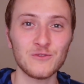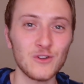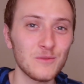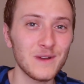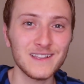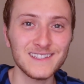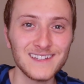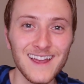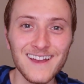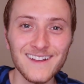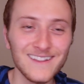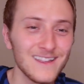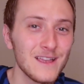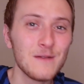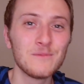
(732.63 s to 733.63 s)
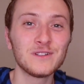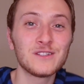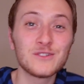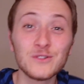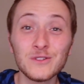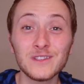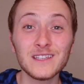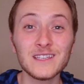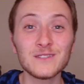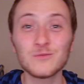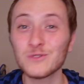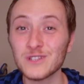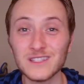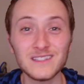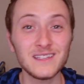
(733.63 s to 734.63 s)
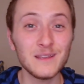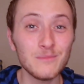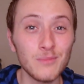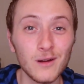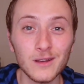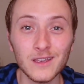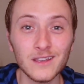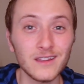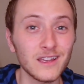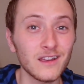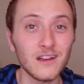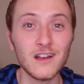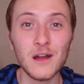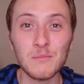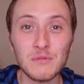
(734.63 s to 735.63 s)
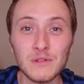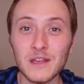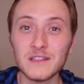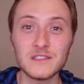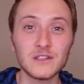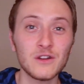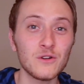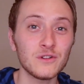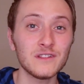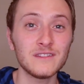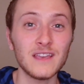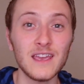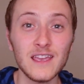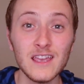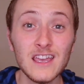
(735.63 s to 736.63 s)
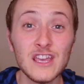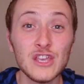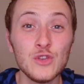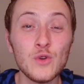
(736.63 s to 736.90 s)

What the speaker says: Robot style, but the truth is we're just debugging like a couple lines of code a day.